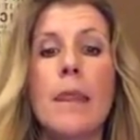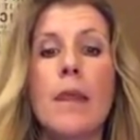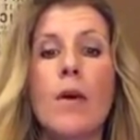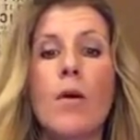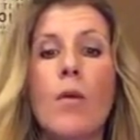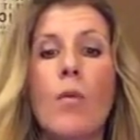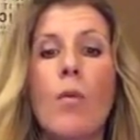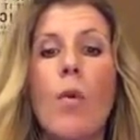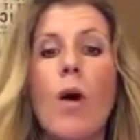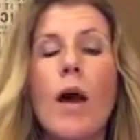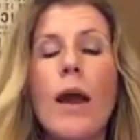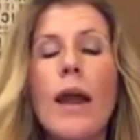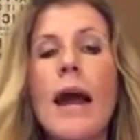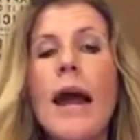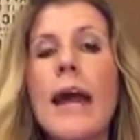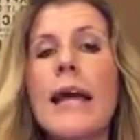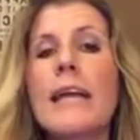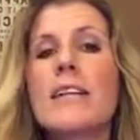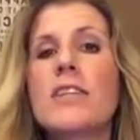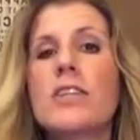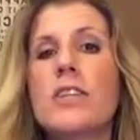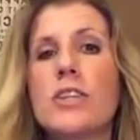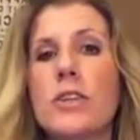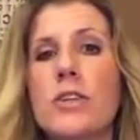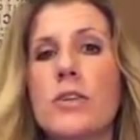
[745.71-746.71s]
What I
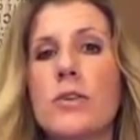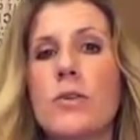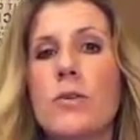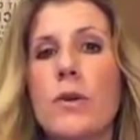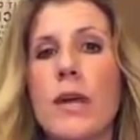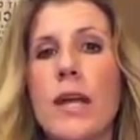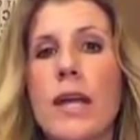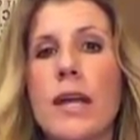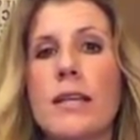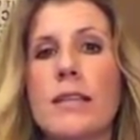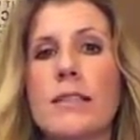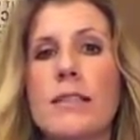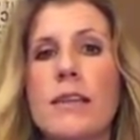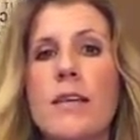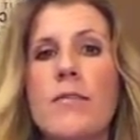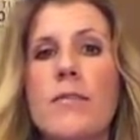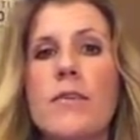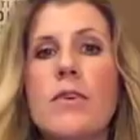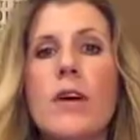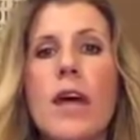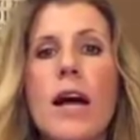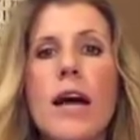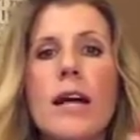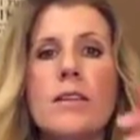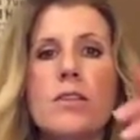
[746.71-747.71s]
do is, if
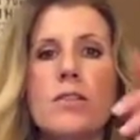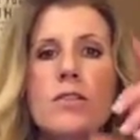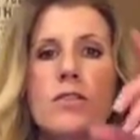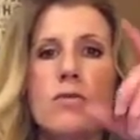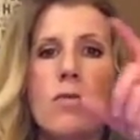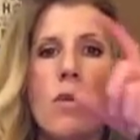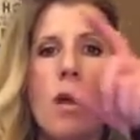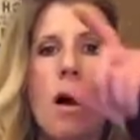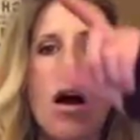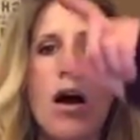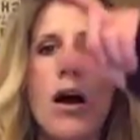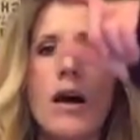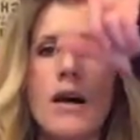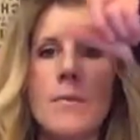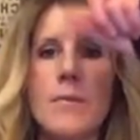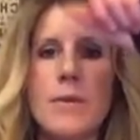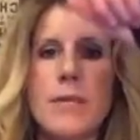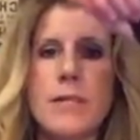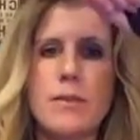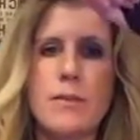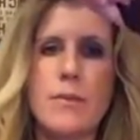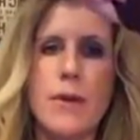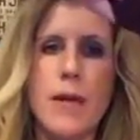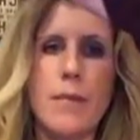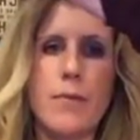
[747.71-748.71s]
you guys draw on a
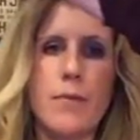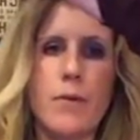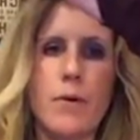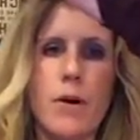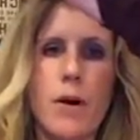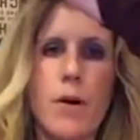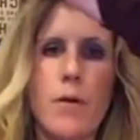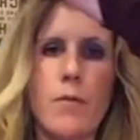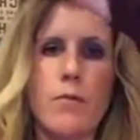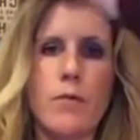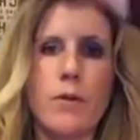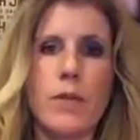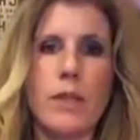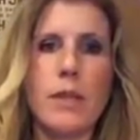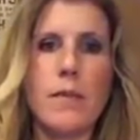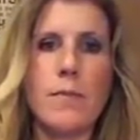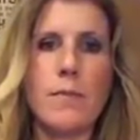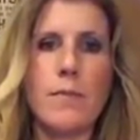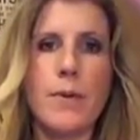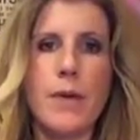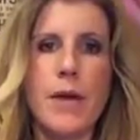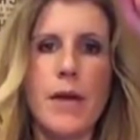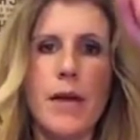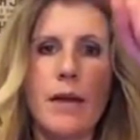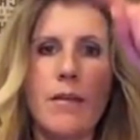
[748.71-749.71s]
piece of paper a really
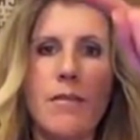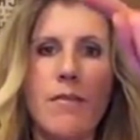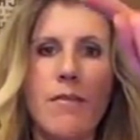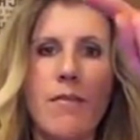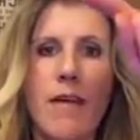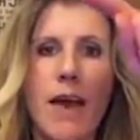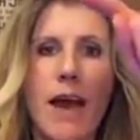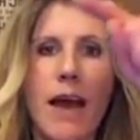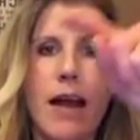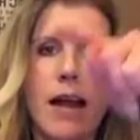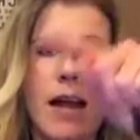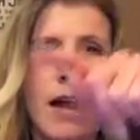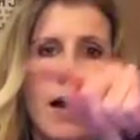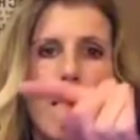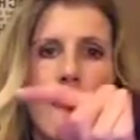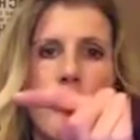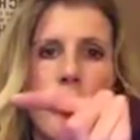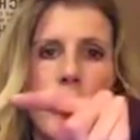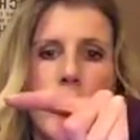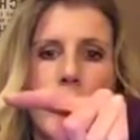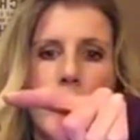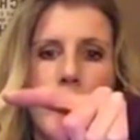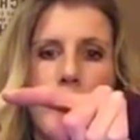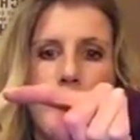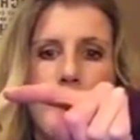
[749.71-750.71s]
big fat
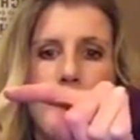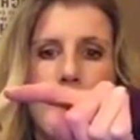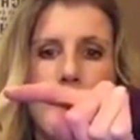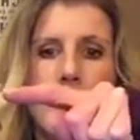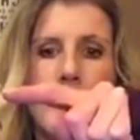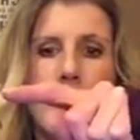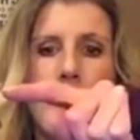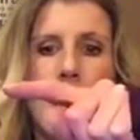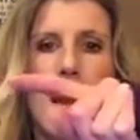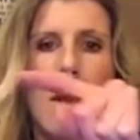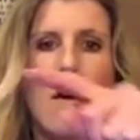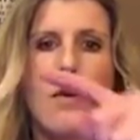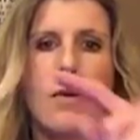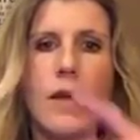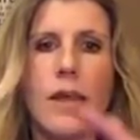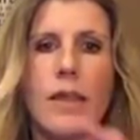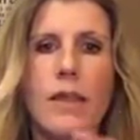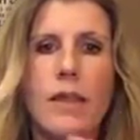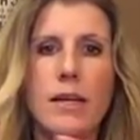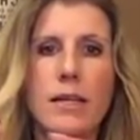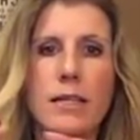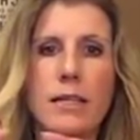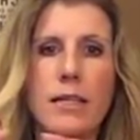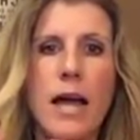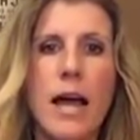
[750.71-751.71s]
arrow going down and
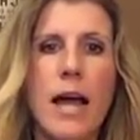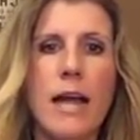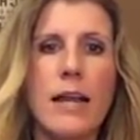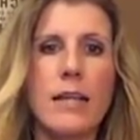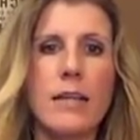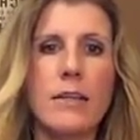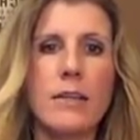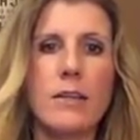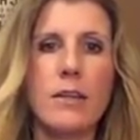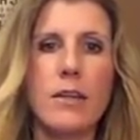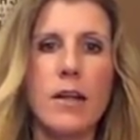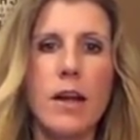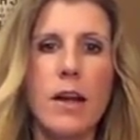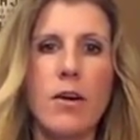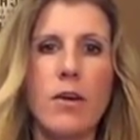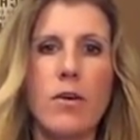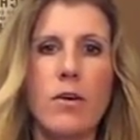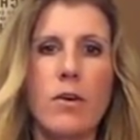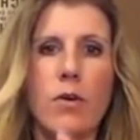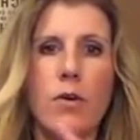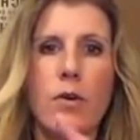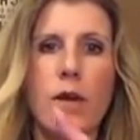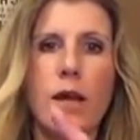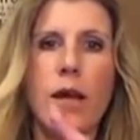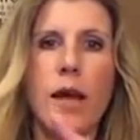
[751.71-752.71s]
then a tiny little arrow
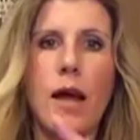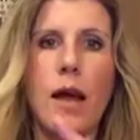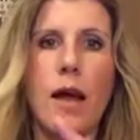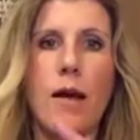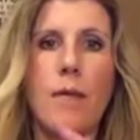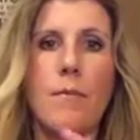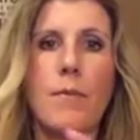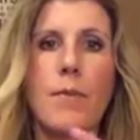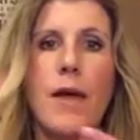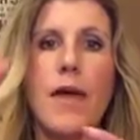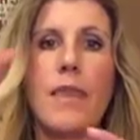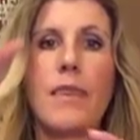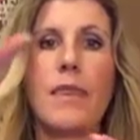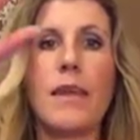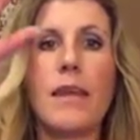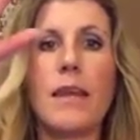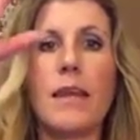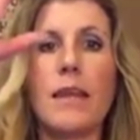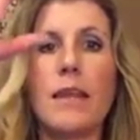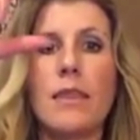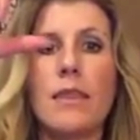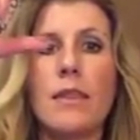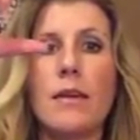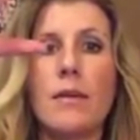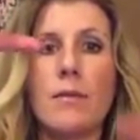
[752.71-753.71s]
going up, and
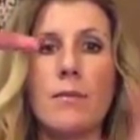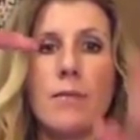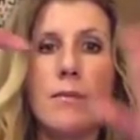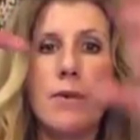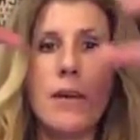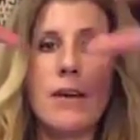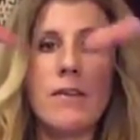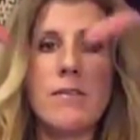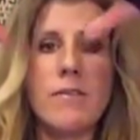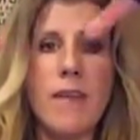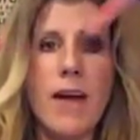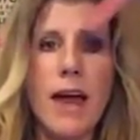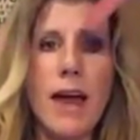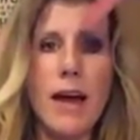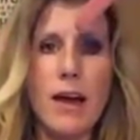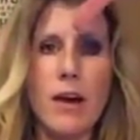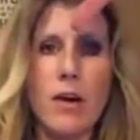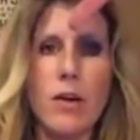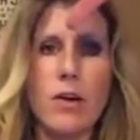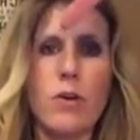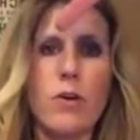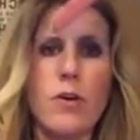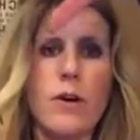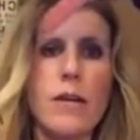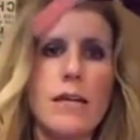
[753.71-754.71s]
the big fat
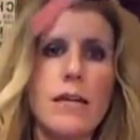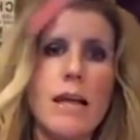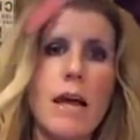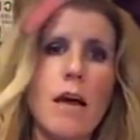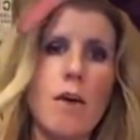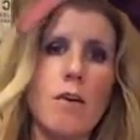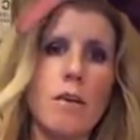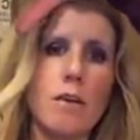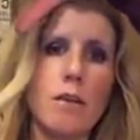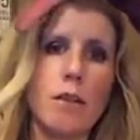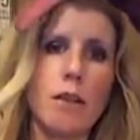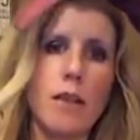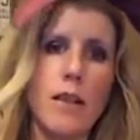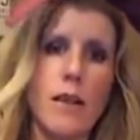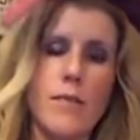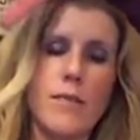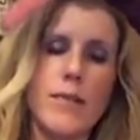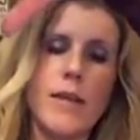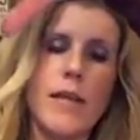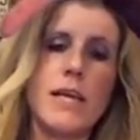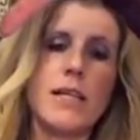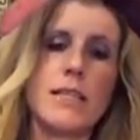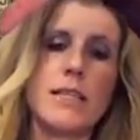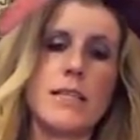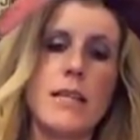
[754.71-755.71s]
arrow going down on the
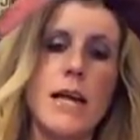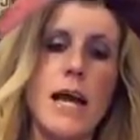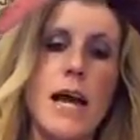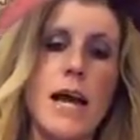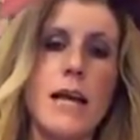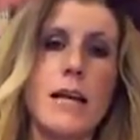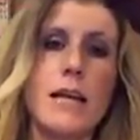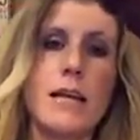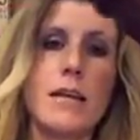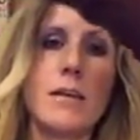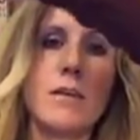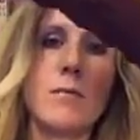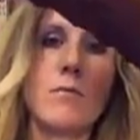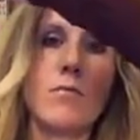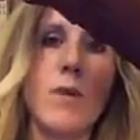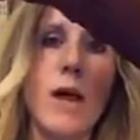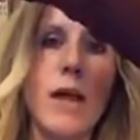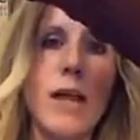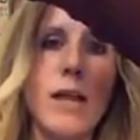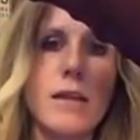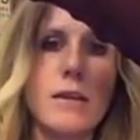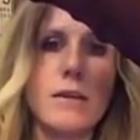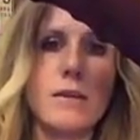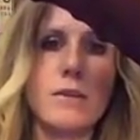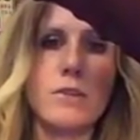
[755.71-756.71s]
left-hand side,
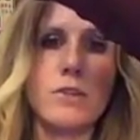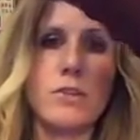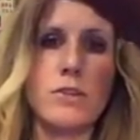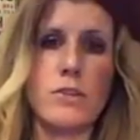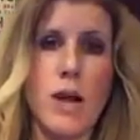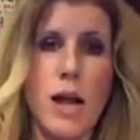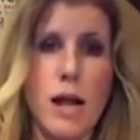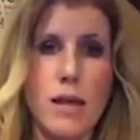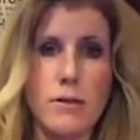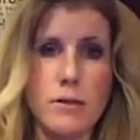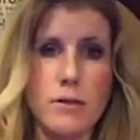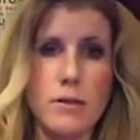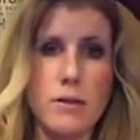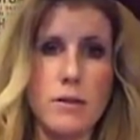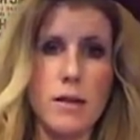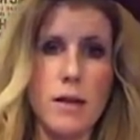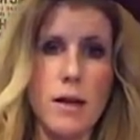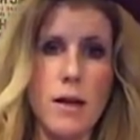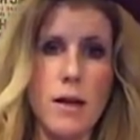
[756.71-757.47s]
write stress.